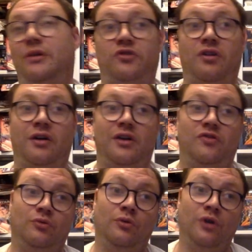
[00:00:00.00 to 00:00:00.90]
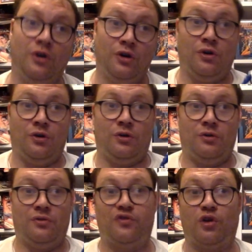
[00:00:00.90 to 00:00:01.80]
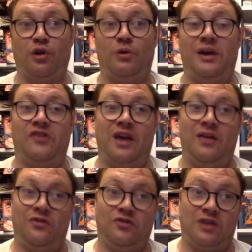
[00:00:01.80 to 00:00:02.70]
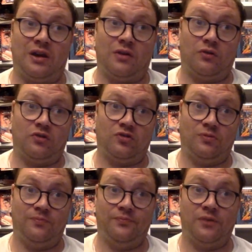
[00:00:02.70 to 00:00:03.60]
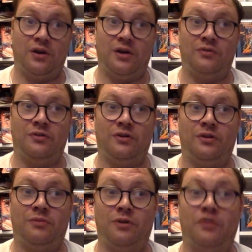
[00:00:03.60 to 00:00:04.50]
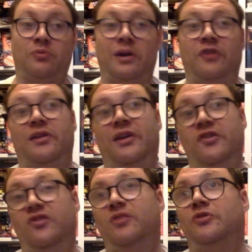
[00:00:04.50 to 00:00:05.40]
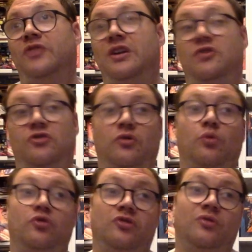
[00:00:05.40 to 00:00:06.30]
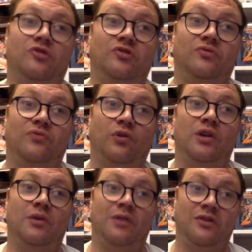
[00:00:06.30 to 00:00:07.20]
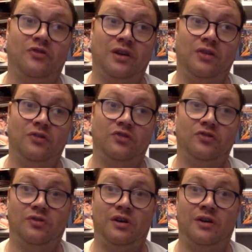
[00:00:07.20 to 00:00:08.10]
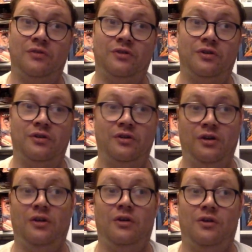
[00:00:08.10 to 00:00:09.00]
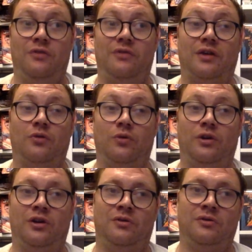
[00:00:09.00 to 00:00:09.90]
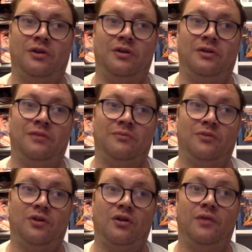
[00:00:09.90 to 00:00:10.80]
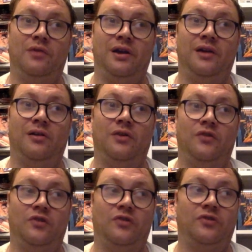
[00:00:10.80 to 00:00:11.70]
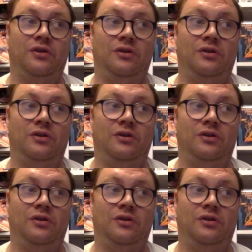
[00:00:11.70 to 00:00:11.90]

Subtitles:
Kai to follow his instincts, and as well as to listen to procedures, also just follow your instincts, and and then Kai realizes that